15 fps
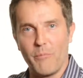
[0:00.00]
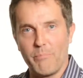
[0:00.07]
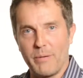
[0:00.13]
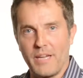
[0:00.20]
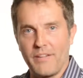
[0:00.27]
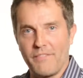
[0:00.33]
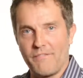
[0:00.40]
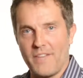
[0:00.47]

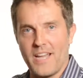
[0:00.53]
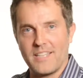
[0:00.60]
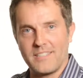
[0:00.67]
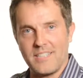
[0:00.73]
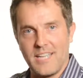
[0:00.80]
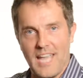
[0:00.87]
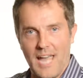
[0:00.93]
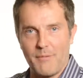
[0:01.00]
big
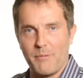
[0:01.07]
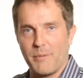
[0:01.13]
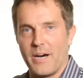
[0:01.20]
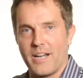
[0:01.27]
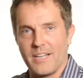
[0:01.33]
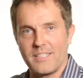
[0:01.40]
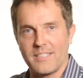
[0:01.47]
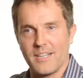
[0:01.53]
fancy camera
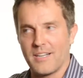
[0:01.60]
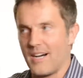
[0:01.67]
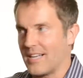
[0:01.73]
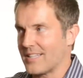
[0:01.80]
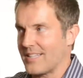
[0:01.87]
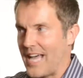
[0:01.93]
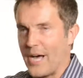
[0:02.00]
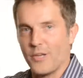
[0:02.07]
bodies that
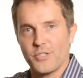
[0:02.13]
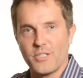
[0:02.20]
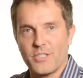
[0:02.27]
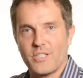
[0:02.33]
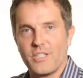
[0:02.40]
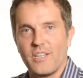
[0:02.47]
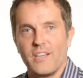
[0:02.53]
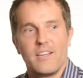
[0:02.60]
cost thousands.